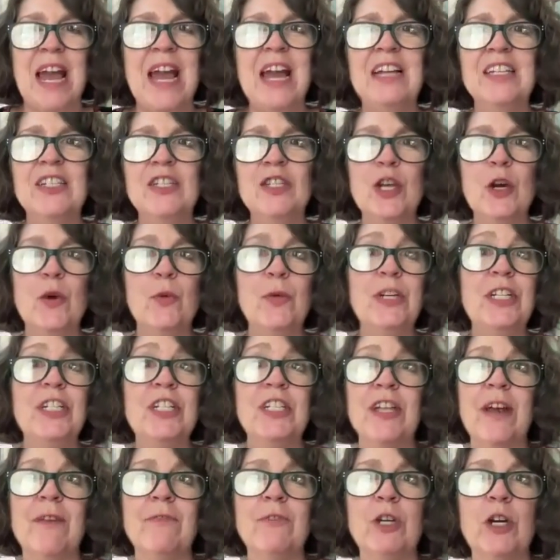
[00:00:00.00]
And so we
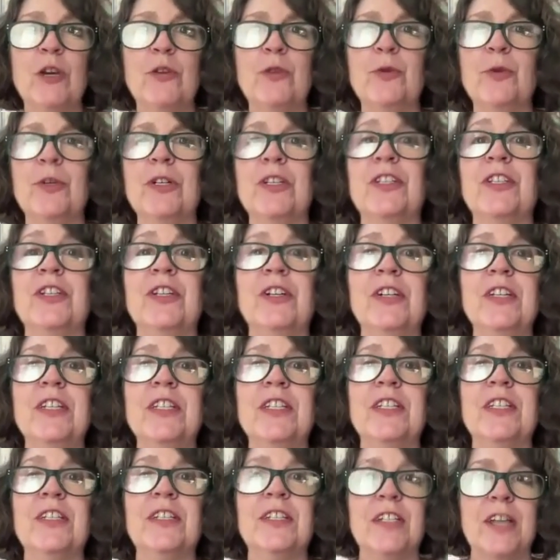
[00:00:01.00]
just have to go through a
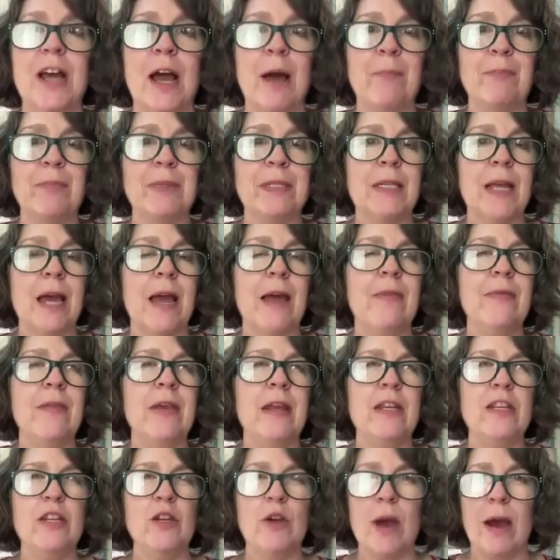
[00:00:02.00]
series of steps, and
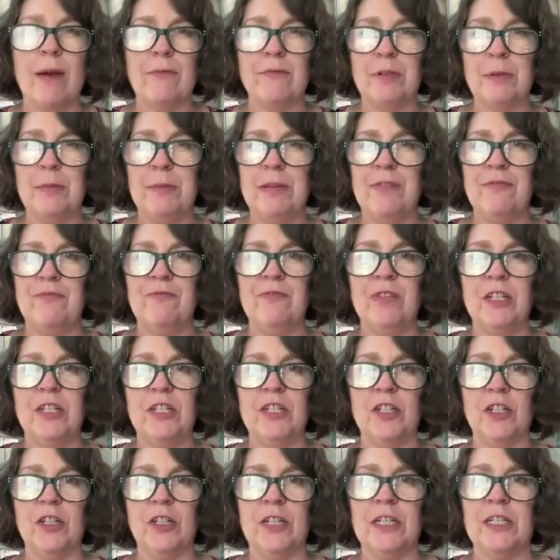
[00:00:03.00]
then you have to be
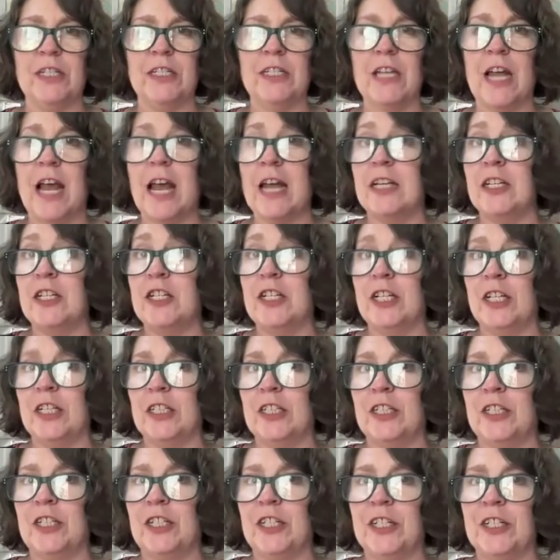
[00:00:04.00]
vigilant and
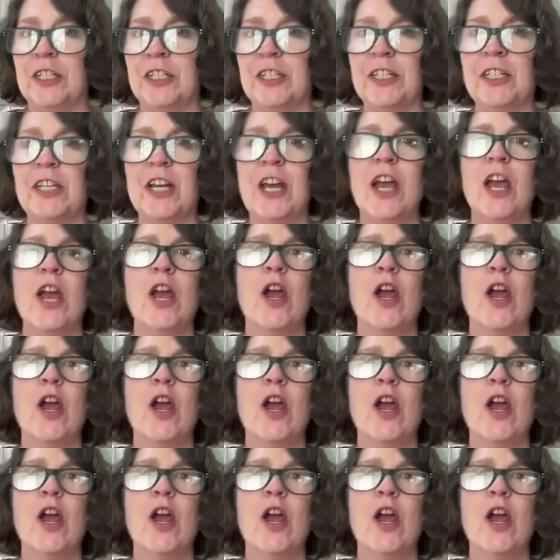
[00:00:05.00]
diligent.